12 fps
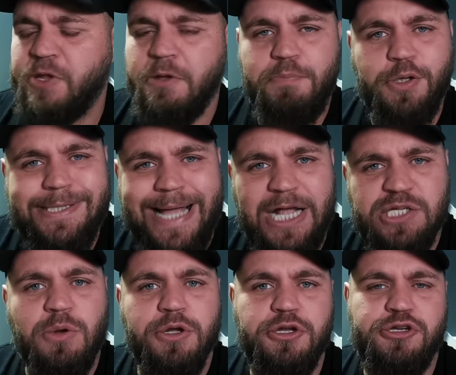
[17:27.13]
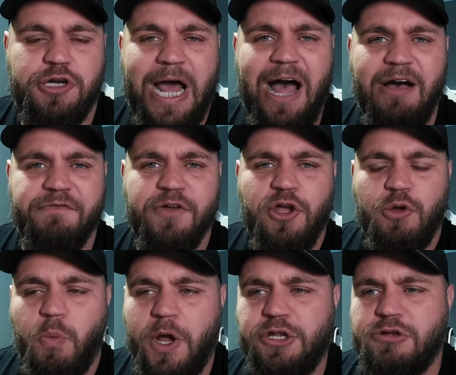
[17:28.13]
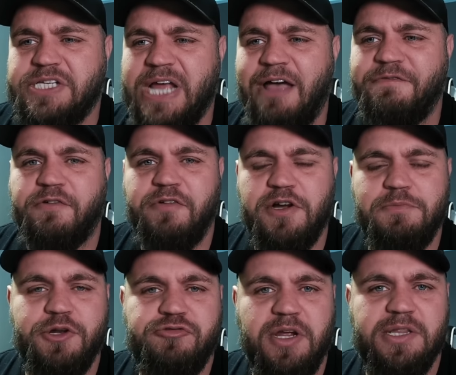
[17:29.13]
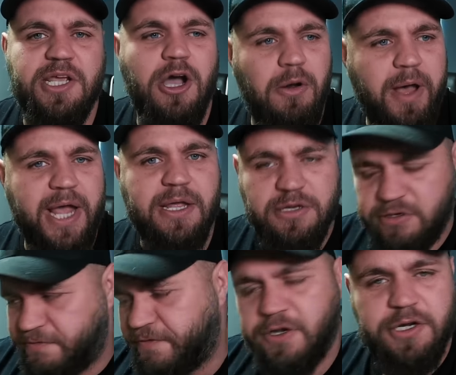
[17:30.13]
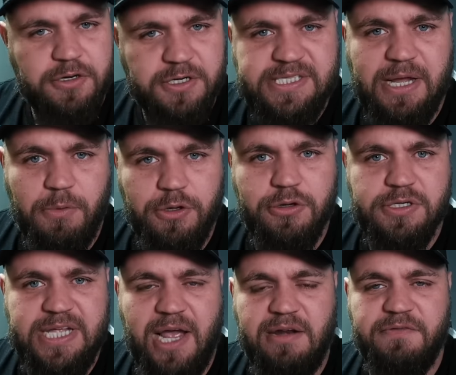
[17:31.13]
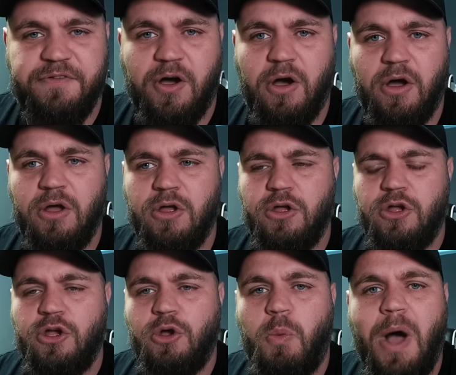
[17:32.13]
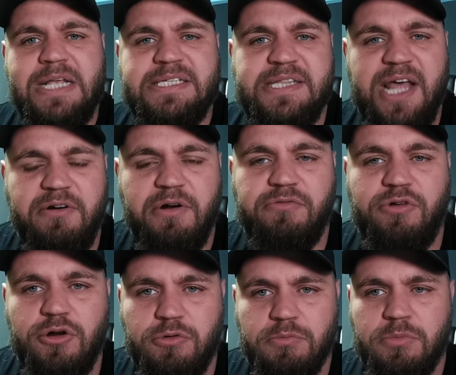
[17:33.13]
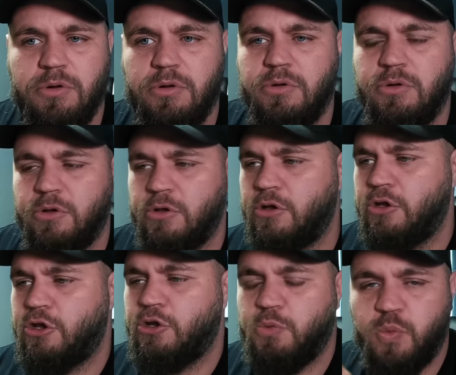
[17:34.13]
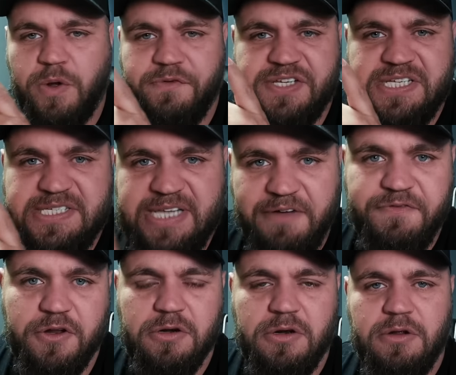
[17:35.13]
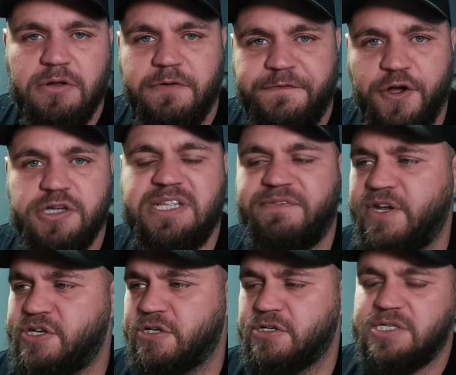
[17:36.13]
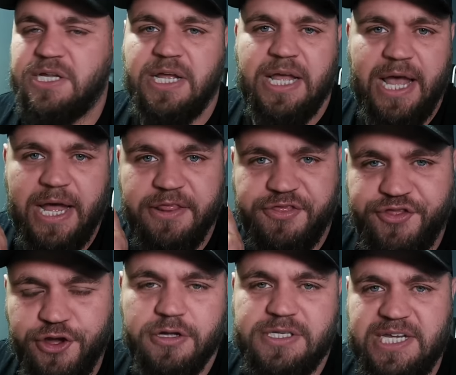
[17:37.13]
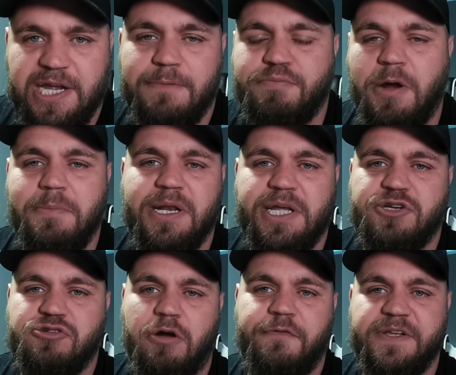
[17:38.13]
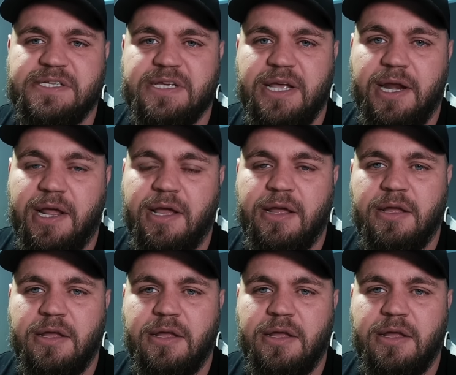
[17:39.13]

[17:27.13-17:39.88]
But that's what you should have. When you sign for Real Madrid, they go, hey, do you fucking understand what you're signing for? Why isn't there a room with seven first divisions and 13 Premier League trophies in it